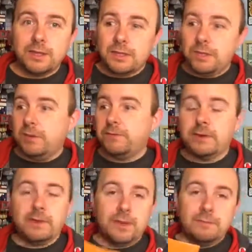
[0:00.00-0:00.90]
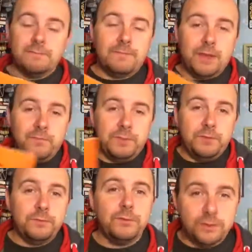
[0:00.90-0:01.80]
You either have been
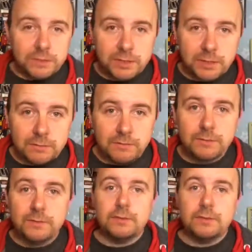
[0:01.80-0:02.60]
through it yourself,